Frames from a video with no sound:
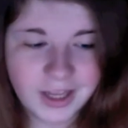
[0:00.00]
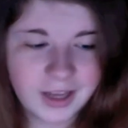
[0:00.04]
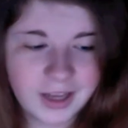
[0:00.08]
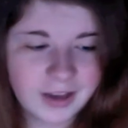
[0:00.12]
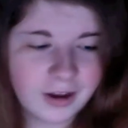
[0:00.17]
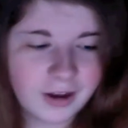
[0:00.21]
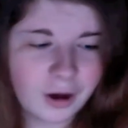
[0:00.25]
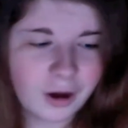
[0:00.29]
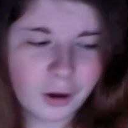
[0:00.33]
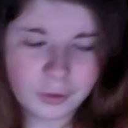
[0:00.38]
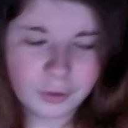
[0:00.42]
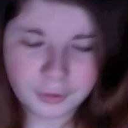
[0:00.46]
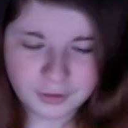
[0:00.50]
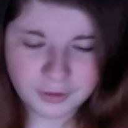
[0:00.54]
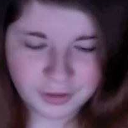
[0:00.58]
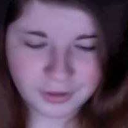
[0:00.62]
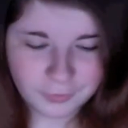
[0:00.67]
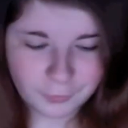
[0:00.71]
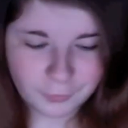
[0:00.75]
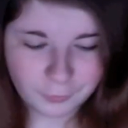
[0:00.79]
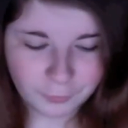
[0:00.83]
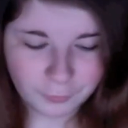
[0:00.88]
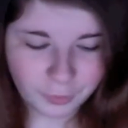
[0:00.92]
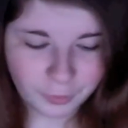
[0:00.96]
all their
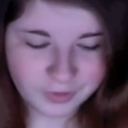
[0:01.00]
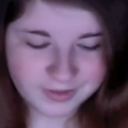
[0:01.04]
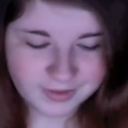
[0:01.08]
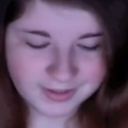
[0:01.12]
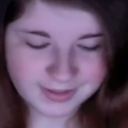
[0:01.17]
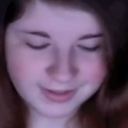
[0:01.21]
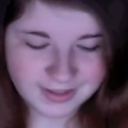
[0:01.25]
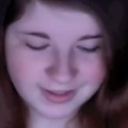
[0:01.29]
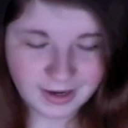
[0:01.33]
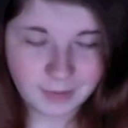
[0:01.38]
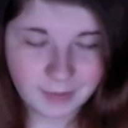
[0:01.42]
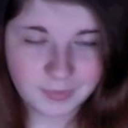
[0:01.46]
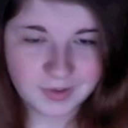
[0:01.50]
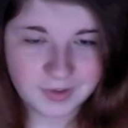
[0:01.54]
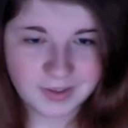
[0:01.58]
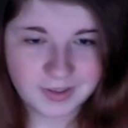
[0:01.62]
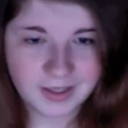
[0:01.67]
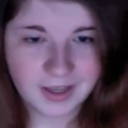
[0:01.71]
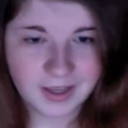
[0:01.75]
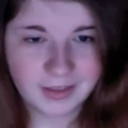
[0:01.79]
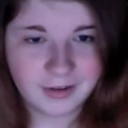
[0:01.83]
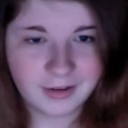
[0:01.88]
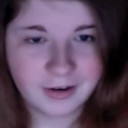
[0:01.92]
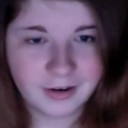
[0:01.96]
different voices coming
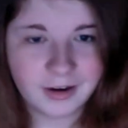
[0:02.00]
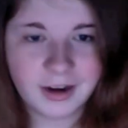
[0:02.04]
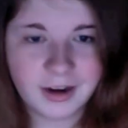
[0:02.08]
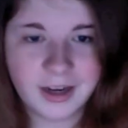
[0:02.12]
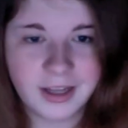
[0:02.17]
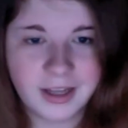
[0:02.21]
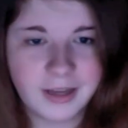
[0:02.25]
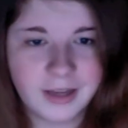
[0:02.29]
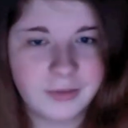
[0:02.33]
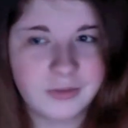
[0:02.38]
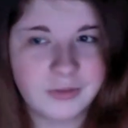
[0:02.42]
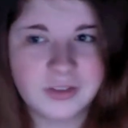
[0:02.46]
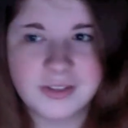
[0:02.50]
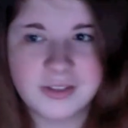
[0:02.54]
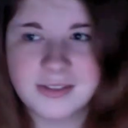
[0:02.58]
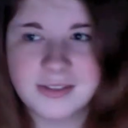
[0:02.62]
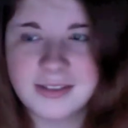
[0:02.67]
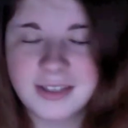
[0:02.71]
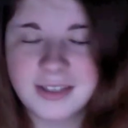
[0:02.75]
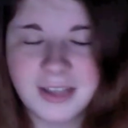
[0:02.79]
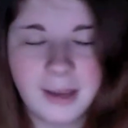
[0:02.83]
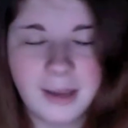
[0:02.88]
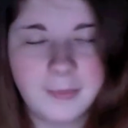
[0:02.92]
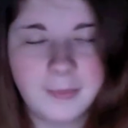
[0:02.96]
together, and
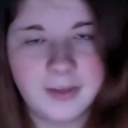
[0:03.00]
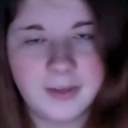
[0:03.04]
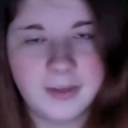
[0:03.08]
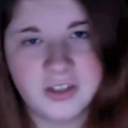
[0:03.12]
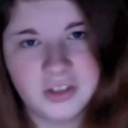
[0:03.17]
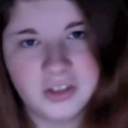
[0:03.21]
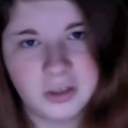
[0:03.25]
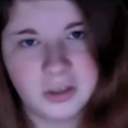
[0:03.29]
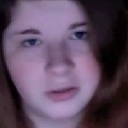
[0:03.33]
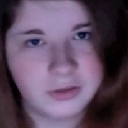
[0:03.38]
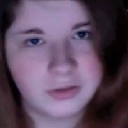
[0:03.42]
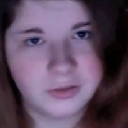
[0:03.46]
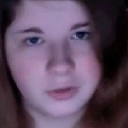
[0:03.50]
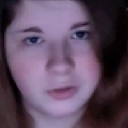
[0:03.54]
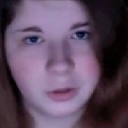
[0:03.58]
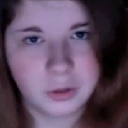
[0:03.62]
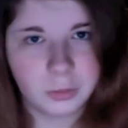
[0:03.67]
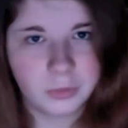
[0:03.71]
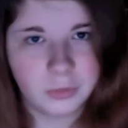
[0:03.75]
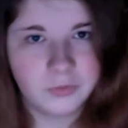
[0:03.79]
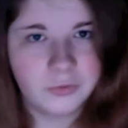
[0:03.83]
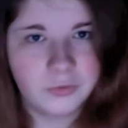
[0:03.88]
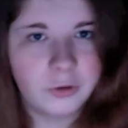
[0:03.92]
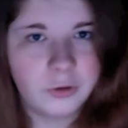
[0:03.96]
it gave me chills the whole
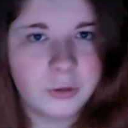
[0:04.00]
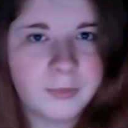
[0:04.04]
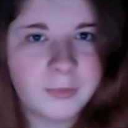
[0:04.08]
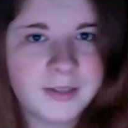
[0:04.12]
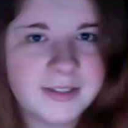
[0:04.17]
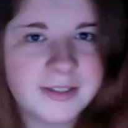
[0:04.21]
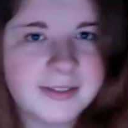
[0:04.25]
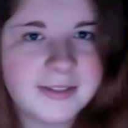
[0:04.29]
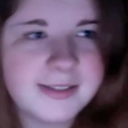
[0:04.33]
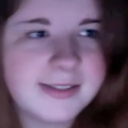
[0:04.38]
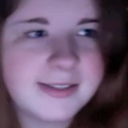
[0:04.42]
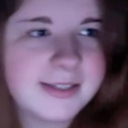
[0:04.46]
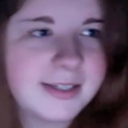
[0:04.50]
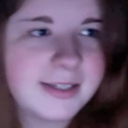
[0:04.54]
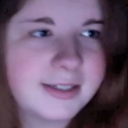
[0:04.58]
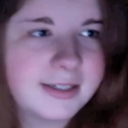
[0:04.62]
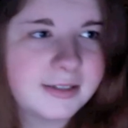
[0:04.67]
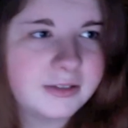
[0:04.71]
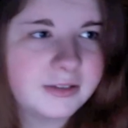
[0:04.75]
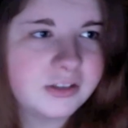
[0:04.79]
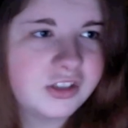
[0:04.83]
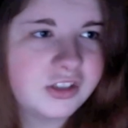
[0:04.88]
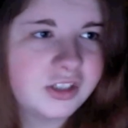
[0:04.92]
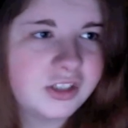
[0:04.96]
performance.
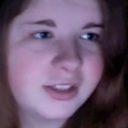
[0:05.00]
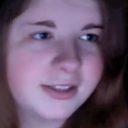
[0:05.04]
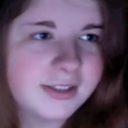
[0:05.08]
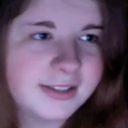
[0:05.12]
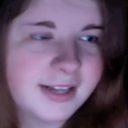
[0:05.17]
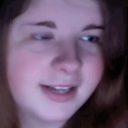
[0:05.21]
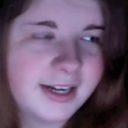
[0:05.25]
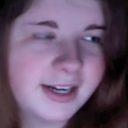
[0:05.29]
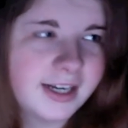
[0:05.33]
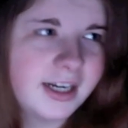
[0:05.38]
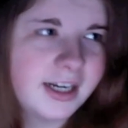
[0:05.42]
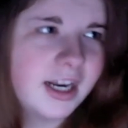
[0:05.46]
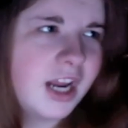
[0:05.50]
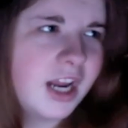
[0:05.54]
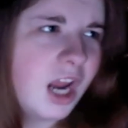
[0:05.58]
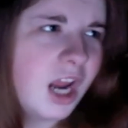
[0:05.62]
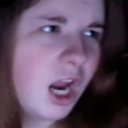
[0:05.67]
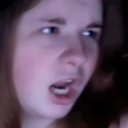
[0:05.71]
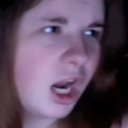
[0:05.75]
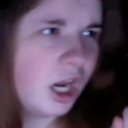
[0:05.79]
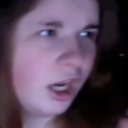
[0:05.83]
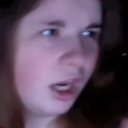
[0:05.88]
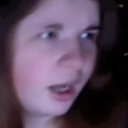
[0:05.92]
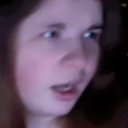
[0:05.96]
And she decided
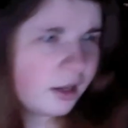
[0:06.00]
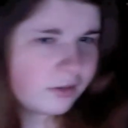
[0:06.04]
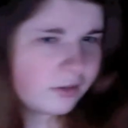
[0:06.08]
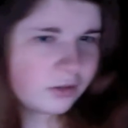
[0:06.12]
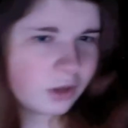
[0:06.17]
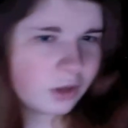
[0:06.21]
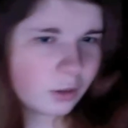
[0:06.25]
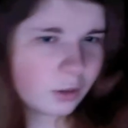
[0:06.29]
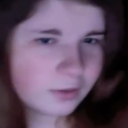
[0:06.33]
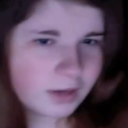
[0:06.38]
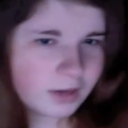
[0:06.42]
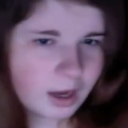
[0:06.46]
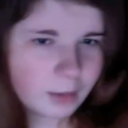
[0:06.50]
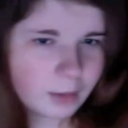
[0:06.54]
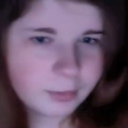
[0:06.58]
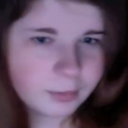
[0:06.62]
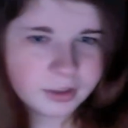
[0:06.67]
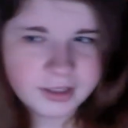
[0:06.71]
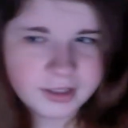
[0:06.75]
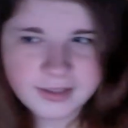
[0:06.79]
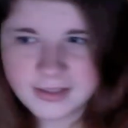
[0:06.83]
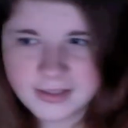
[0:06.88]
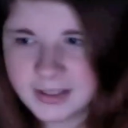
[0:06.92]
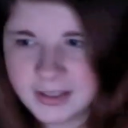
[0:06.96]
not to go
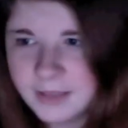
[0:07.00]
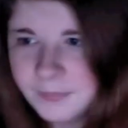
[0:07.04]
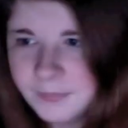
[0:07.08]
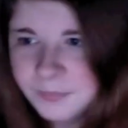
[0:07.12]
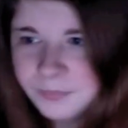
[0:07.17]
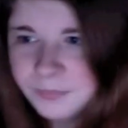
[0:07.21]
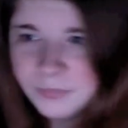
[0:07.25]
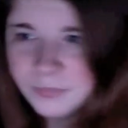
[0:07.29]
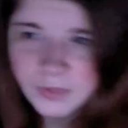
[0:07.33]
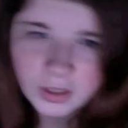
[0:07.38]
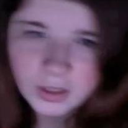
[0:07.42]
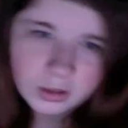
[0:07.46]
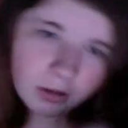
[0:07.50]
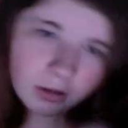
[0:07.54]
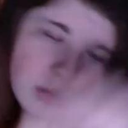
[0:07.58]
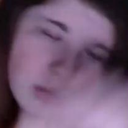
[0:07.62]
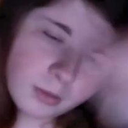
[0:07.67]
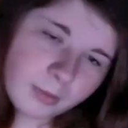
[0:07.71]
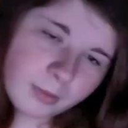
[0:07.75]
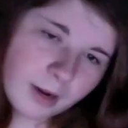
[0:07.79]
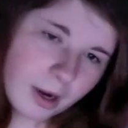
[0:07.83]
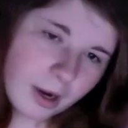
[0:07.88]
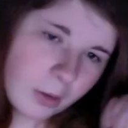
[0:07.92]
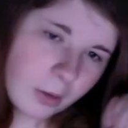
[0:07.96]
topless. Girl
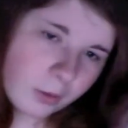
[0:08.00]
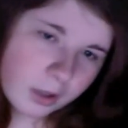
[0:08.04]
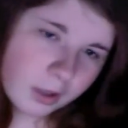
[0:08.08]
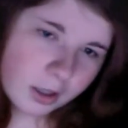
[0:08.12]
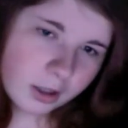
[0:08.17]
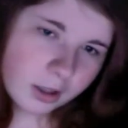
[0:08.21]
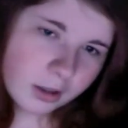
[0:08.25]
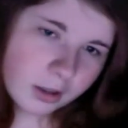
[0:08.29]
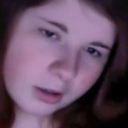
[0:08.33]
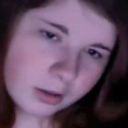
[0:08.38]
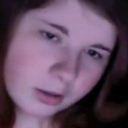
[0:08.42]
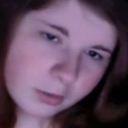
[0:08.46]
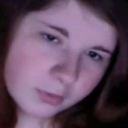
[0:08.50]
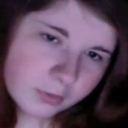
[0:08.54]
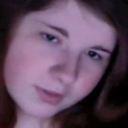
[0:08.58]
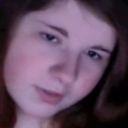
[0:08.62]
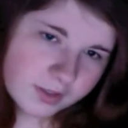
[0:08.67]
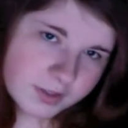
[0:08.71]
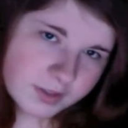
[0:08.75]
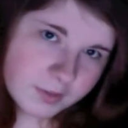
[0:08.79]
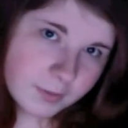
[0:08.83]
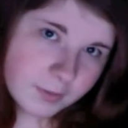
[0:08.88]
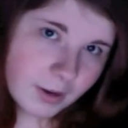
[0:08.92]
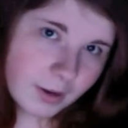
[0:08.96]
power, no
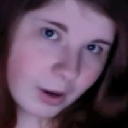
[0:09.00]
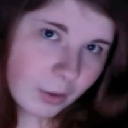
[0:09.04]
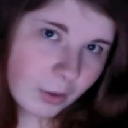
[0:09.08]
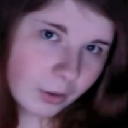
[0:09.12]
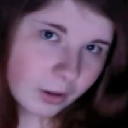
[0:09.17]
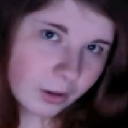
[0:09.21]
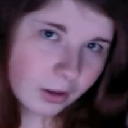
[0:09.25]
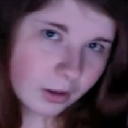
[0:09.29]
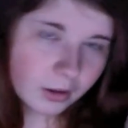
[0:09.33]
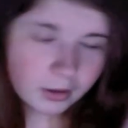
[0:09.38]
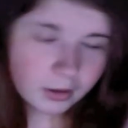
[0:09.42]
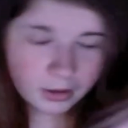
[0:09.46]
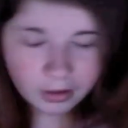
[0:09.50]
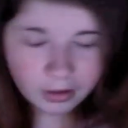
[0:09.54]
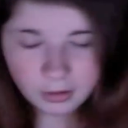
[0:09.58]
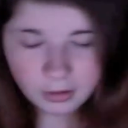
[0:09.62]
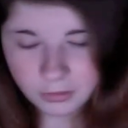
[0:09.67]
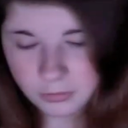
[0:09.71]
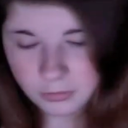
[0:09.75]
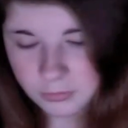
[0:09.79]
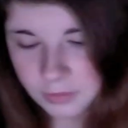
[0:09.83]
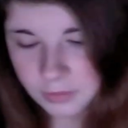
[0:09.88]
tits power, you know.